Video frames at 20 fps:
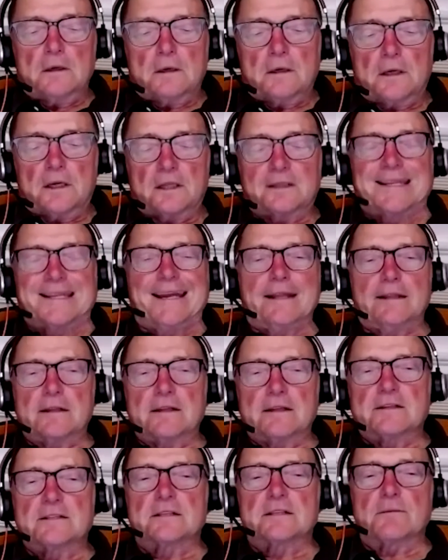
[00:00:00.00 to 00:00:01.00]

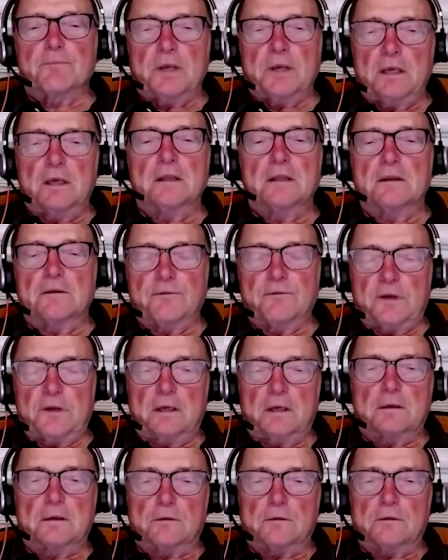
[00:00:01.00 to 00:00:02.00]
attendants to be in the
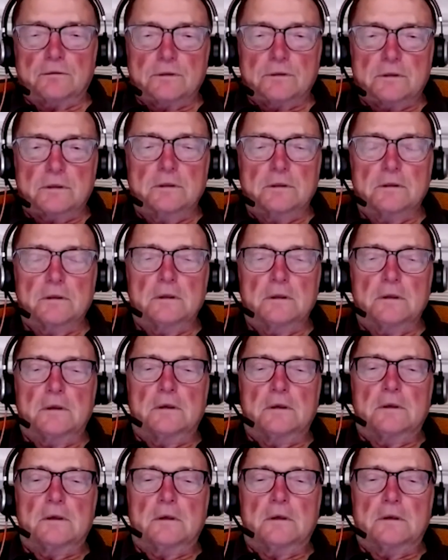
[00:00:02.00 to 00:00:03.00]
vehicles.
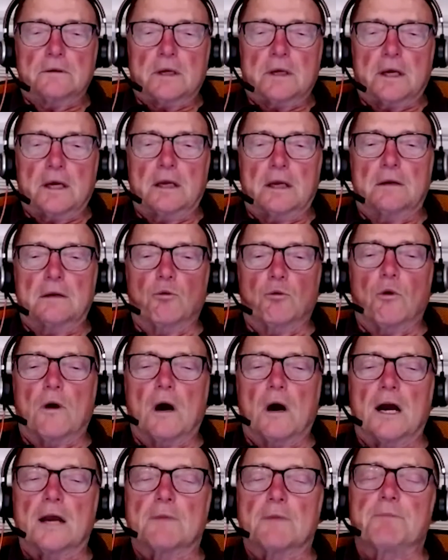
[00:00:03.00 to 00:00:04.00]
Okay,
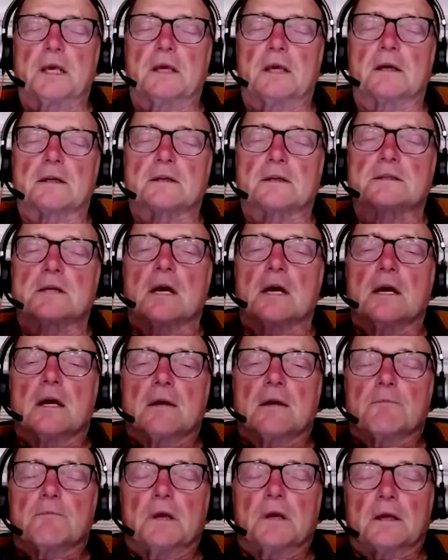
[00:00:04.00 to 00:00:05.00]
why? Because
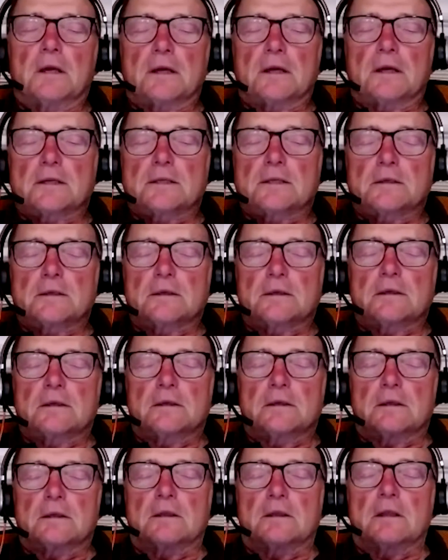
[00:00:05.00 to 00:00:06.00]
the
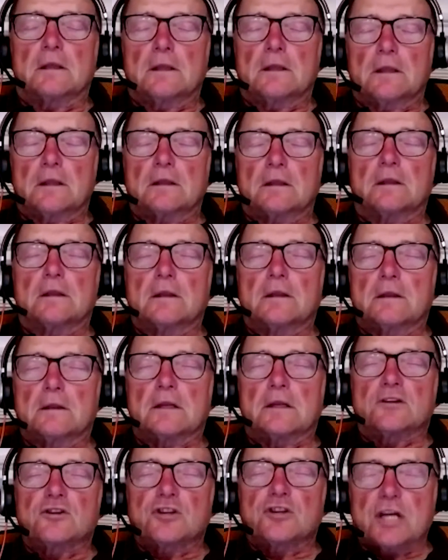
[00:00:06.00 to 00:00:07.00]

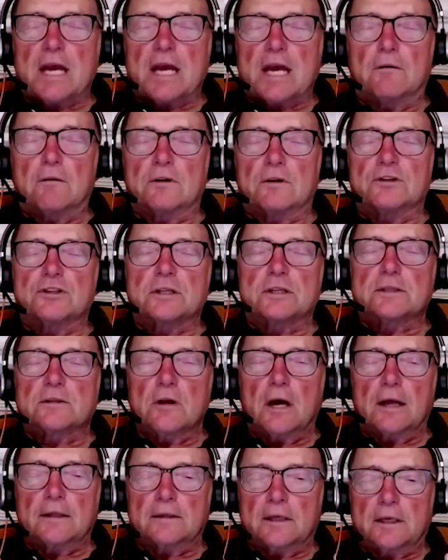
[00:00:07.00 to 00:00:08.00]
challenge is
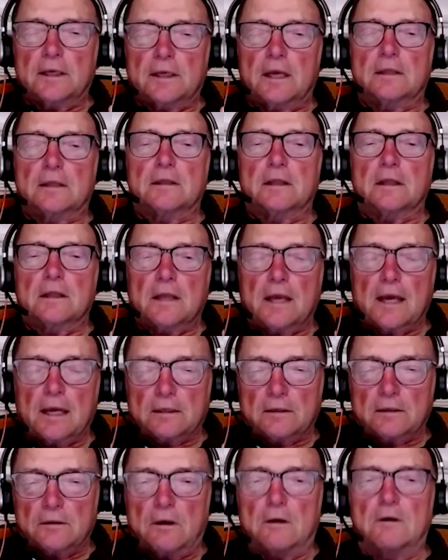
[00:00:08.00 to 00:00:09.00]
not to get the
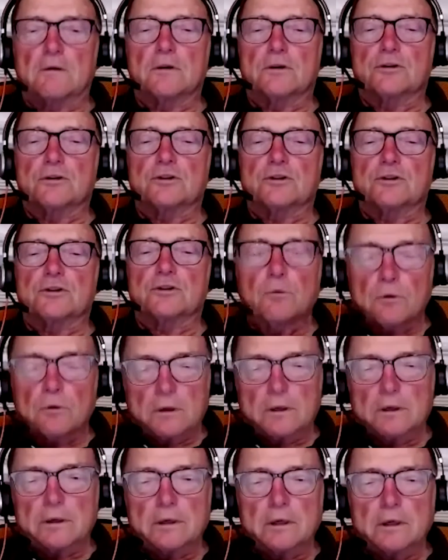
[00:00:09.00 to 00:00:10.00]
technology to
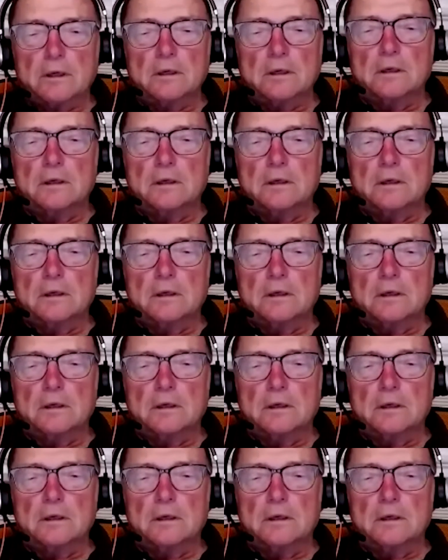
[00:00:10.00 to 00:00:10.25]
work.